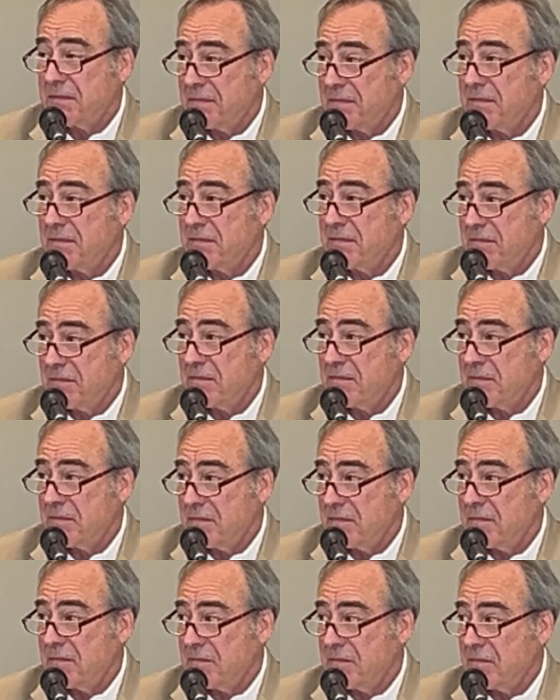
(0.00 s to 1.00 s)
So that's
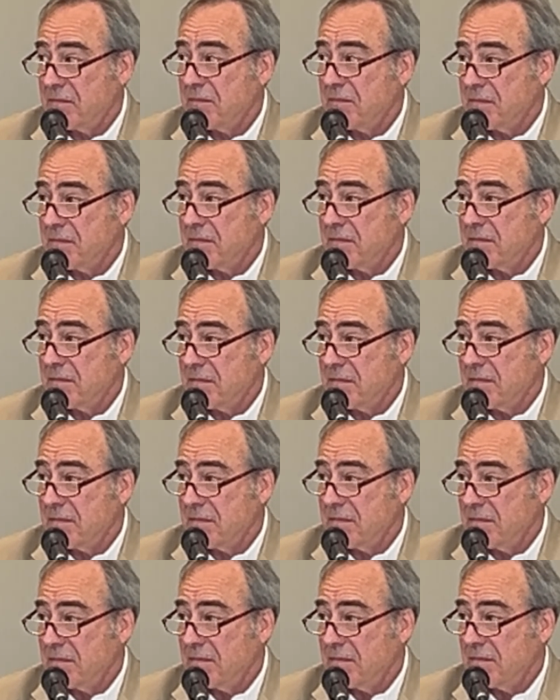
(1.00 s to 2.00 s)
pushing
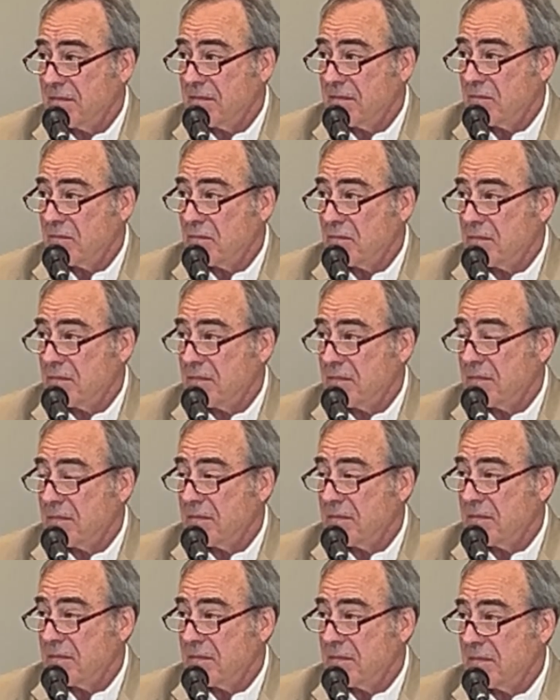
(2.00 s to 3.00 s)
down
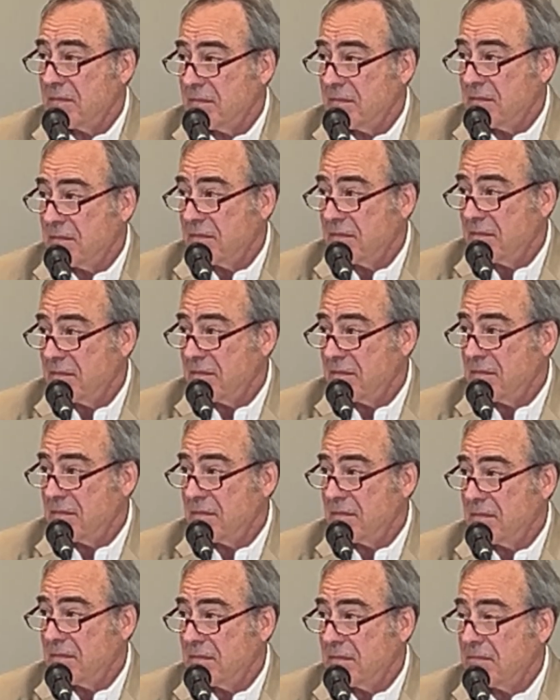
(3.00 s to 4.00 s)
with road graders
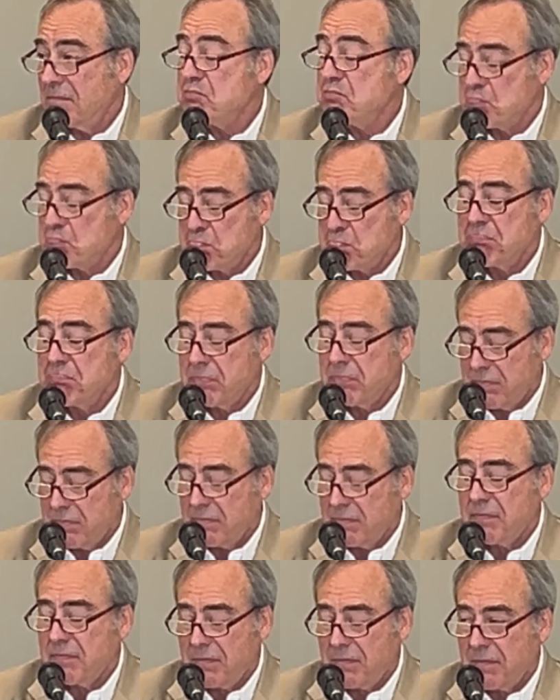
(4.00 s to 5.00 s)
driving over them
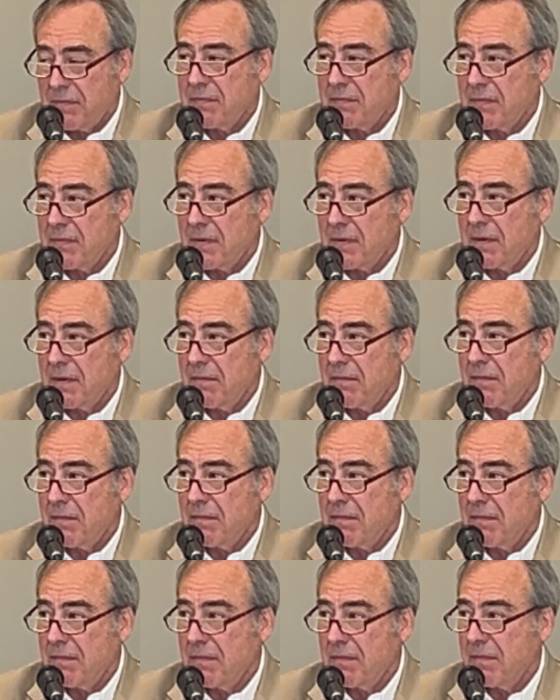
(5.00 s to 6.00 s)
repeatedly
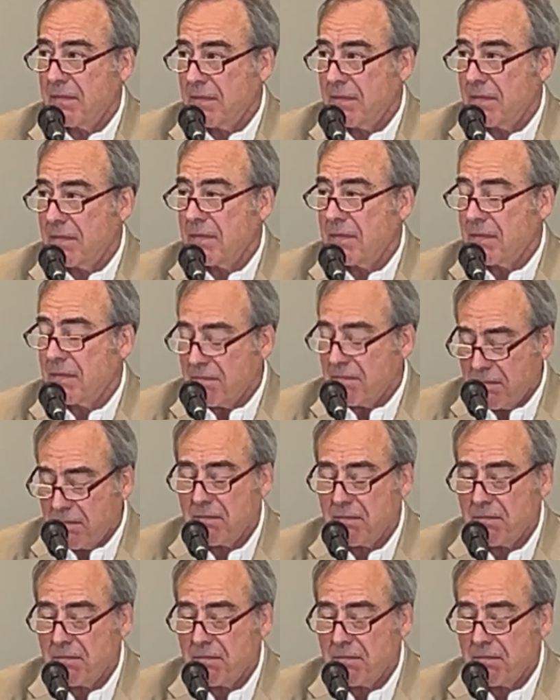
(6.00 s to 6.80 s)
to compact.